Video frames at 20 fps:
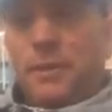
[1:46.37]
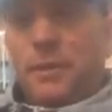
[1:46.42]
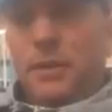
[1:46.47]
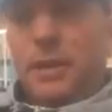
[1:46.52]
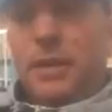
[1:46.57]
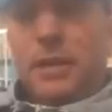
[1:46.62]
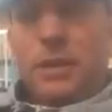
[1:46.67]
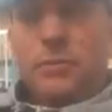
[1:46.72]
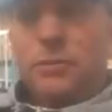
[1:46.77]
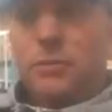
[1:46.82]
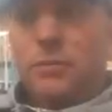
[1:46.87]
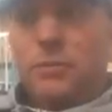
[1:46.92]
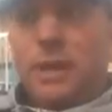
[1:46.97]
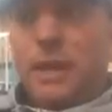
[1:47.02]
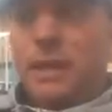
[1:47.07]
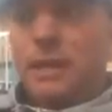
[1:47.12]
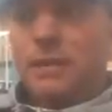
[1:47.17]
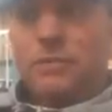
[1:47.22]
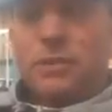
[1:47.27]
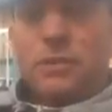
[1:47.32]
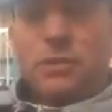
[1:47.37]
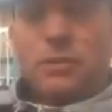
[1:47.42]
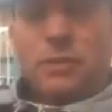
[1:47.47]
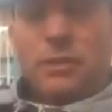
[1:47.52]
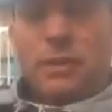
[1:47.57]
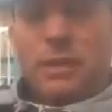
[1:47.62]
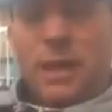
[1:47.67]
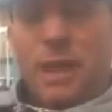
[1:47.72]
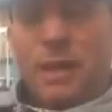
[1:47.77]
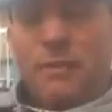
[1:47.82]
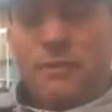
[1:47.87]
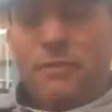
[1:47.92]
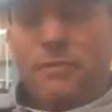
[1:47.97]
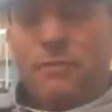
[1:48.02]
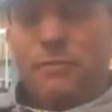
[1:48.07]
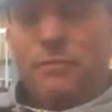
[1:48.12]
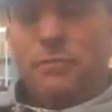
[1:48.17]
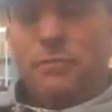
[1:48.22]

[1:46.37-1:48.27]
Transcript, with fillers: you can do that. You've just got to have